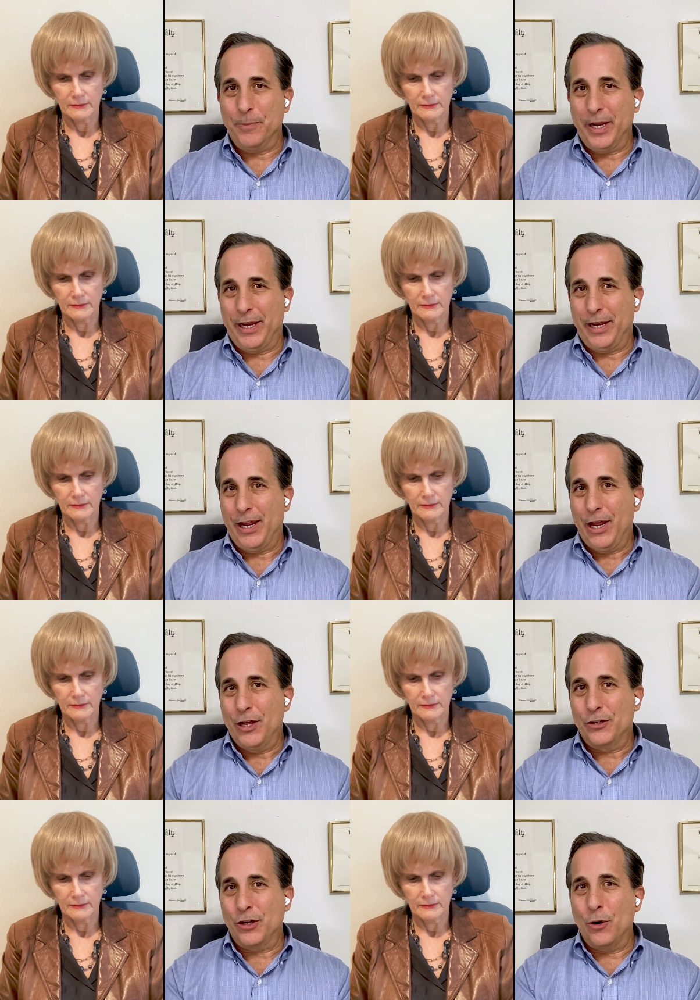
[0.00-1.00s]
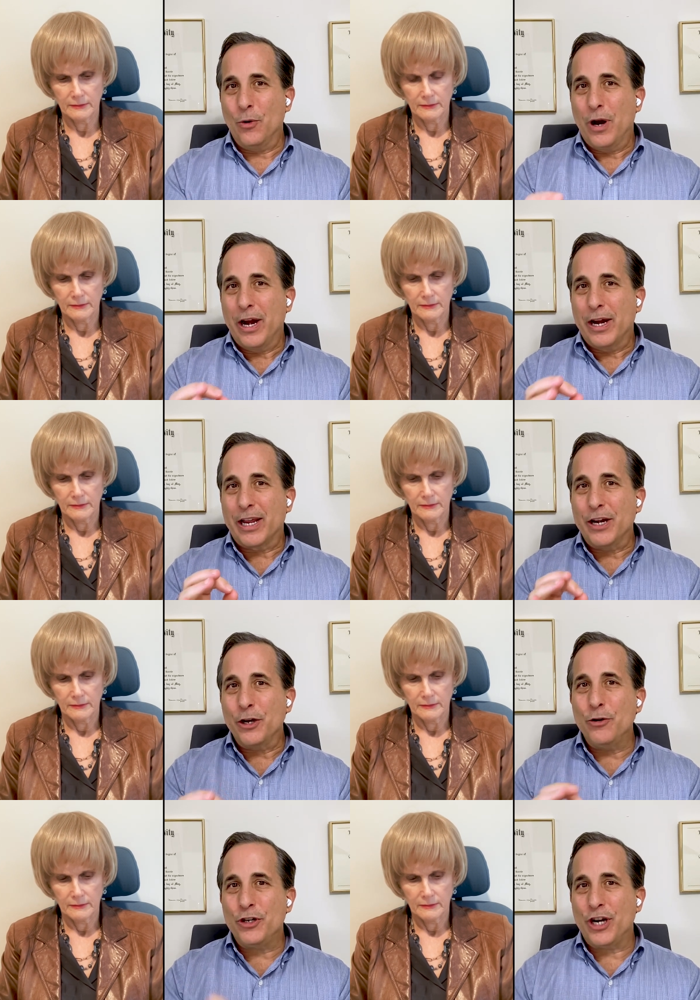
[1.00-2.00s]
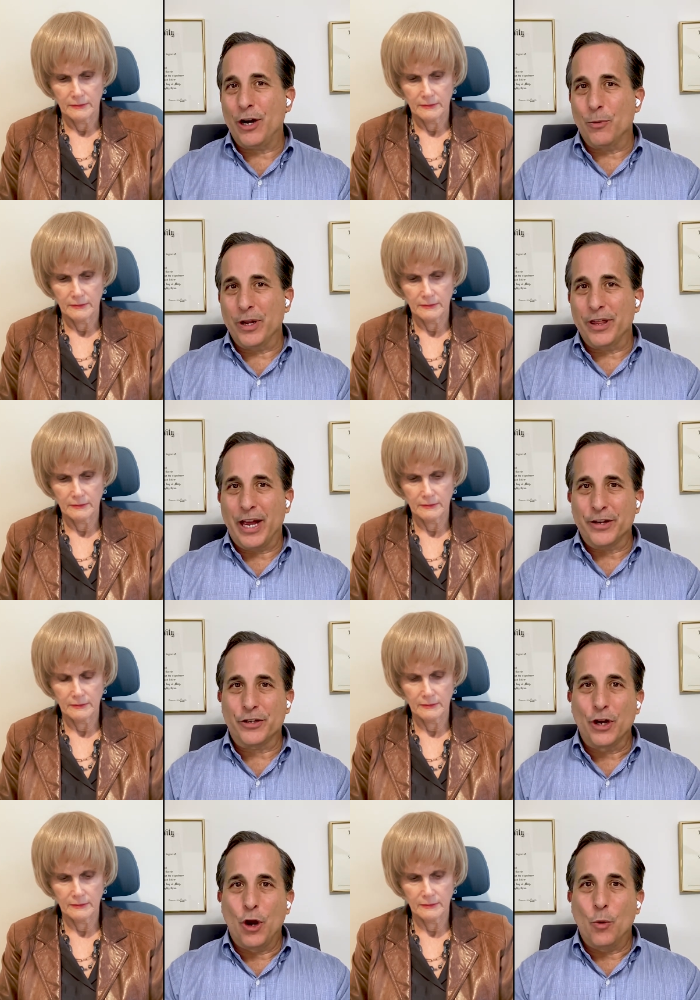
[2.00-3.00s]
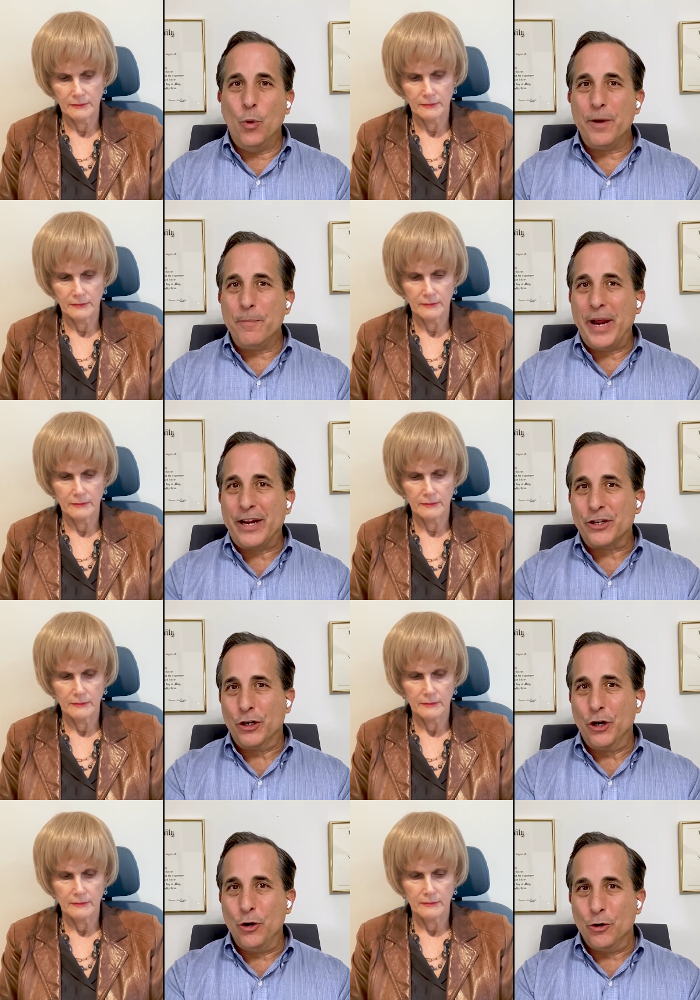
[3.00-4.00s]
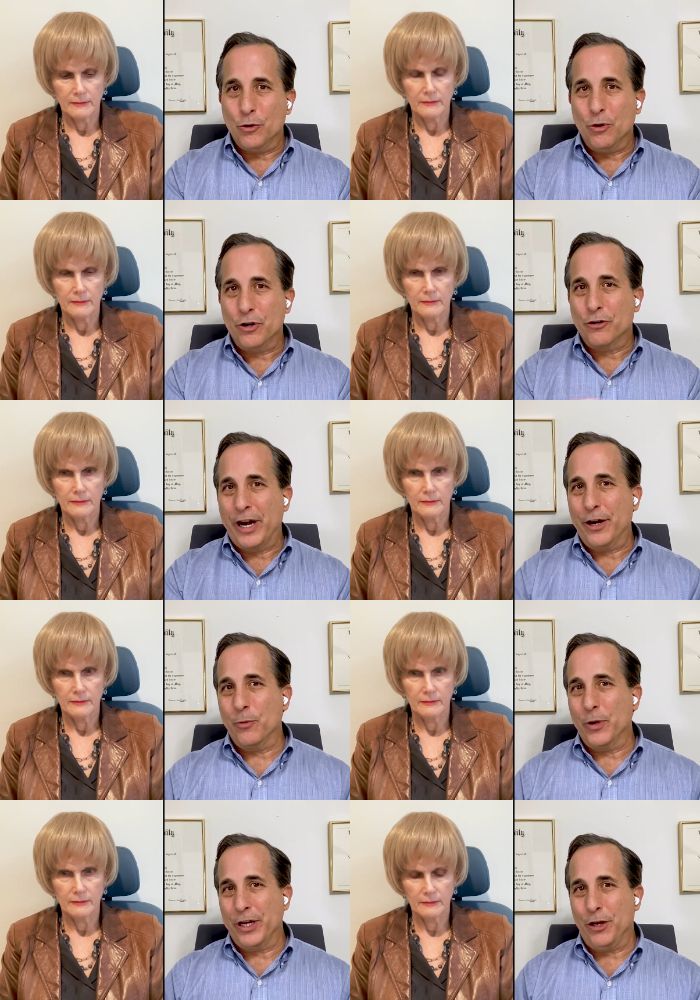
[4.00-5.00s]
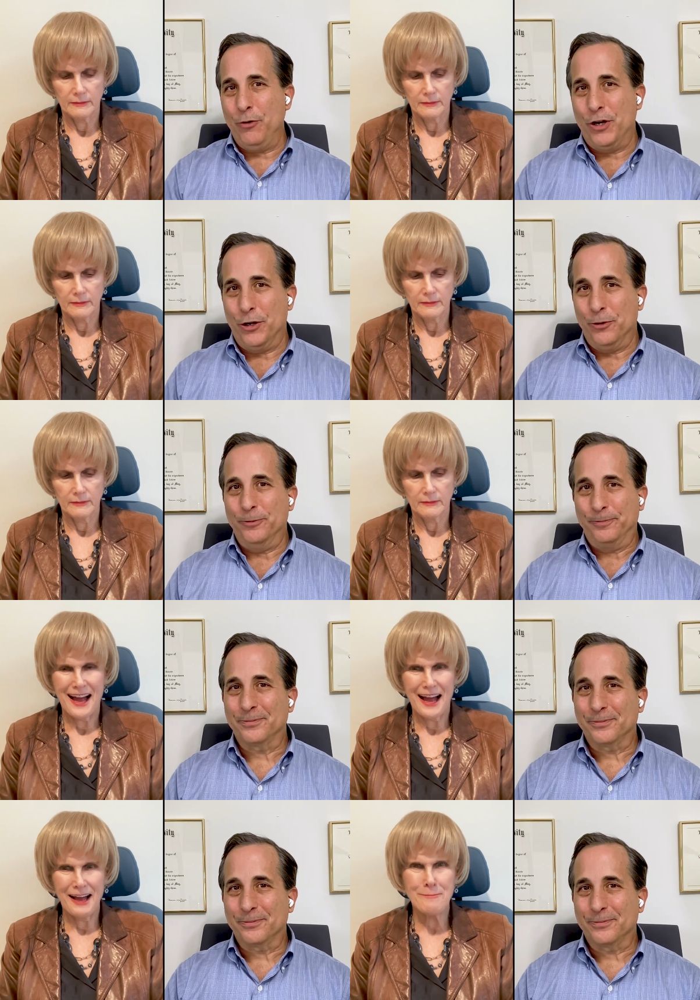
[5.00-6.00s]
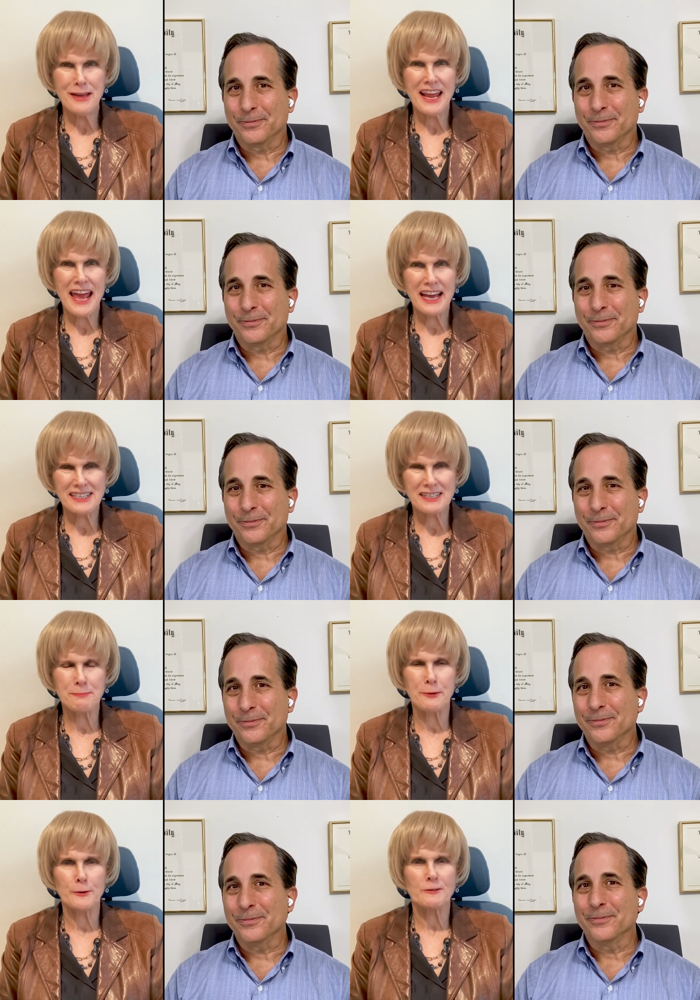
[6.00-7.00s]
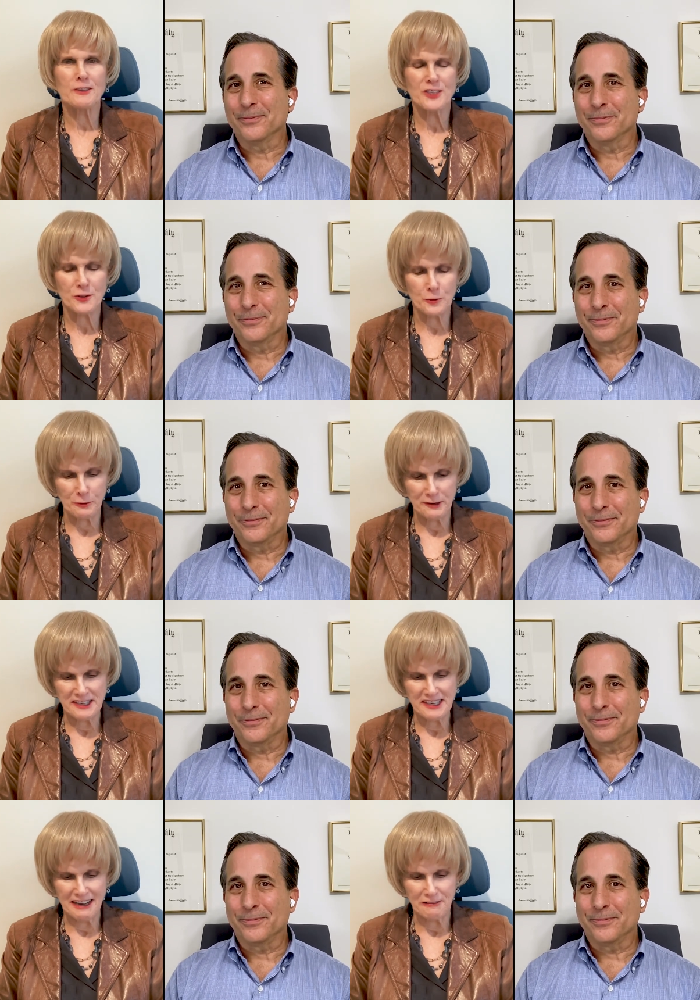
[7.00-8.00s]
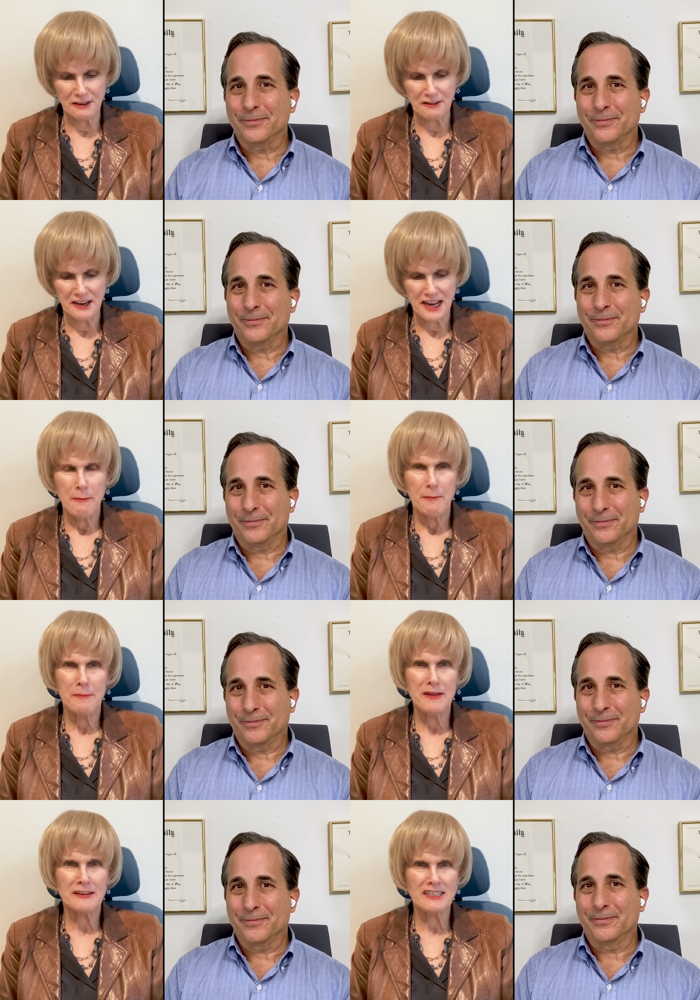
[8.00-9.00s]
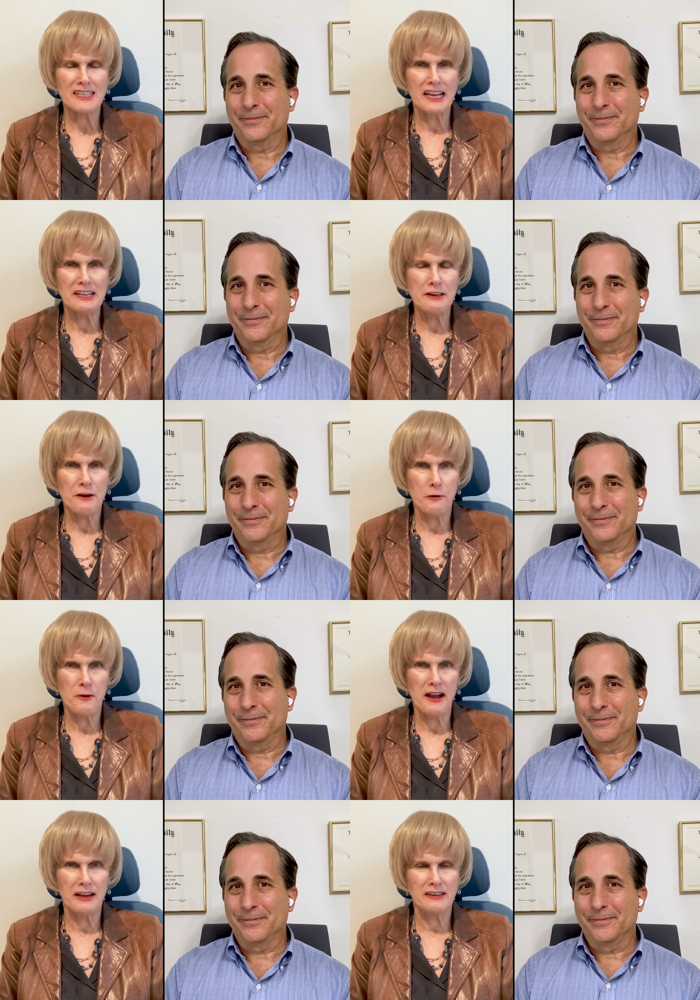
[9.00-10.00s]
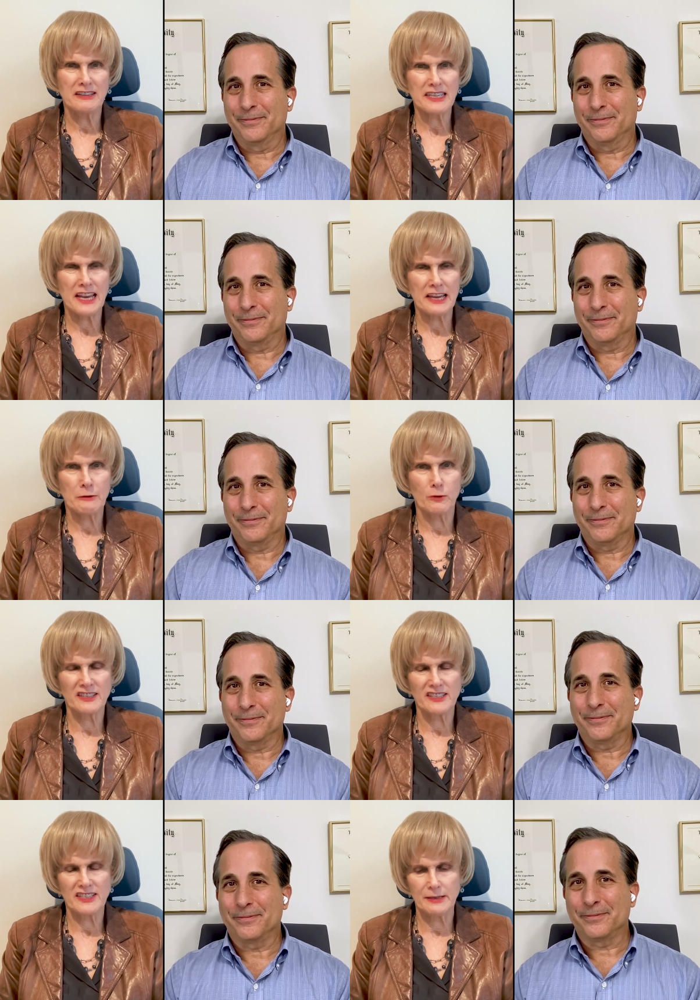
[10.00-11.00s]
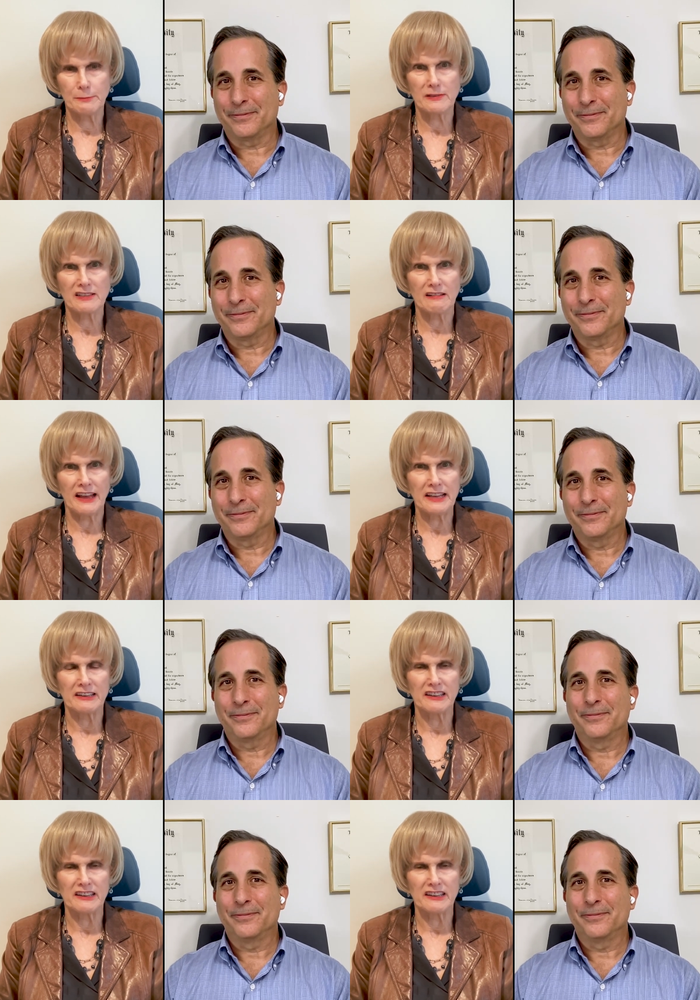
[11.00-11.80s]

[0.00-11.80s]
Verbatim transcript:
Speaker 1: to be. So, can you share with us what makes you great at what you do?
Speaker 2: I'm an expert storyteller because I know how to take what seems like